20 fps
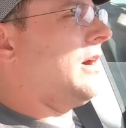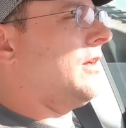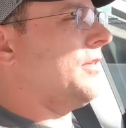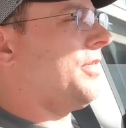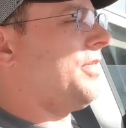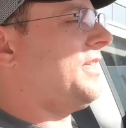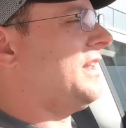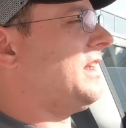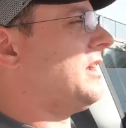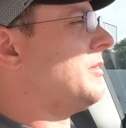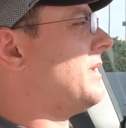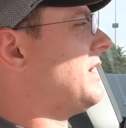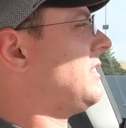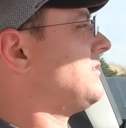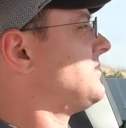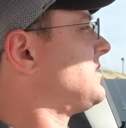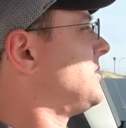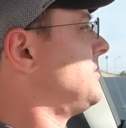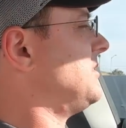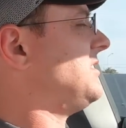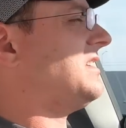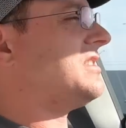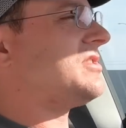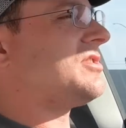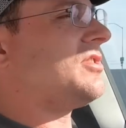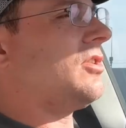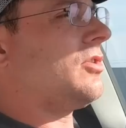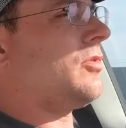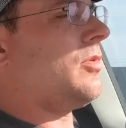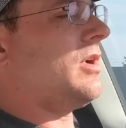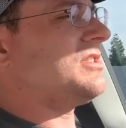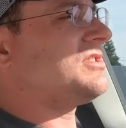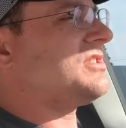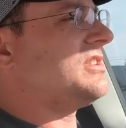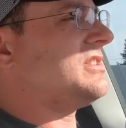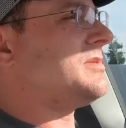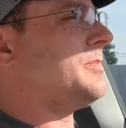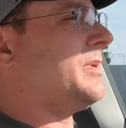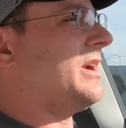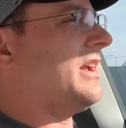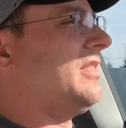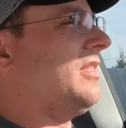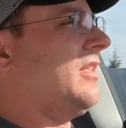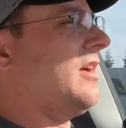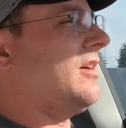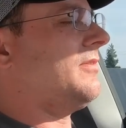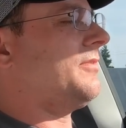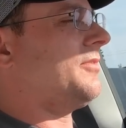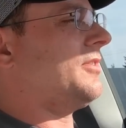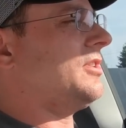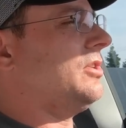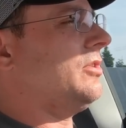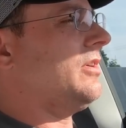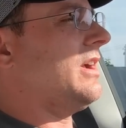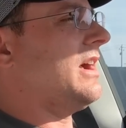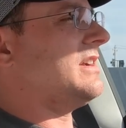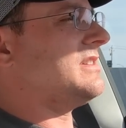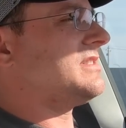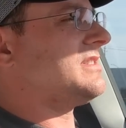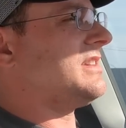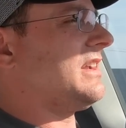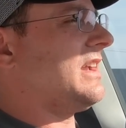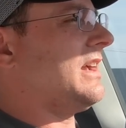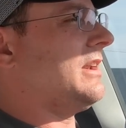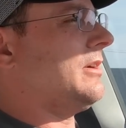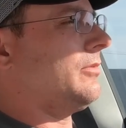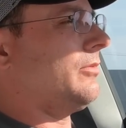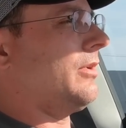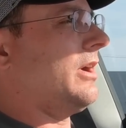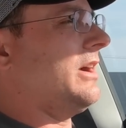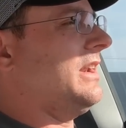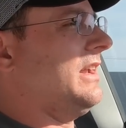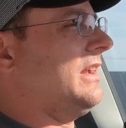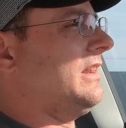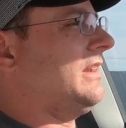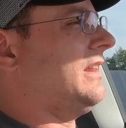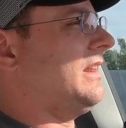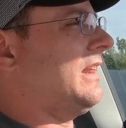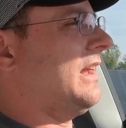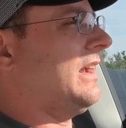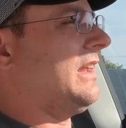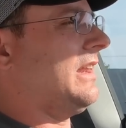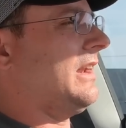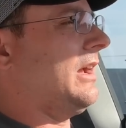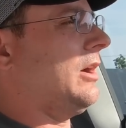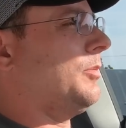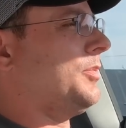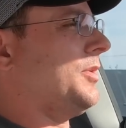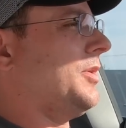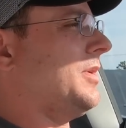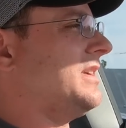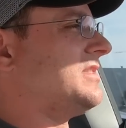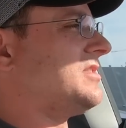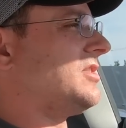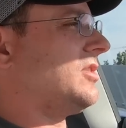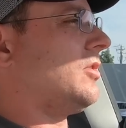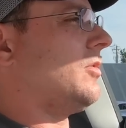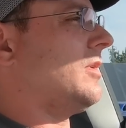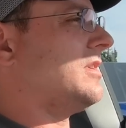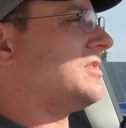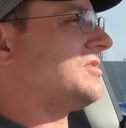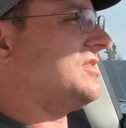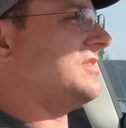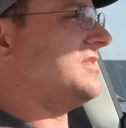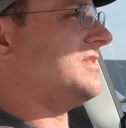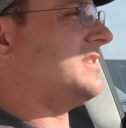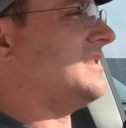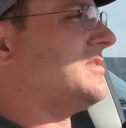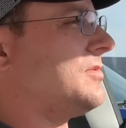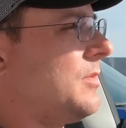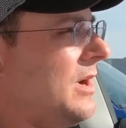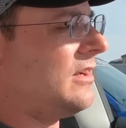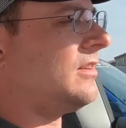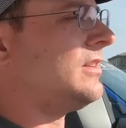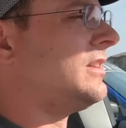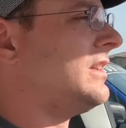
I'll think about some additional questions, but I'd love for you guys to kind of write in and I can help you answer questions as well.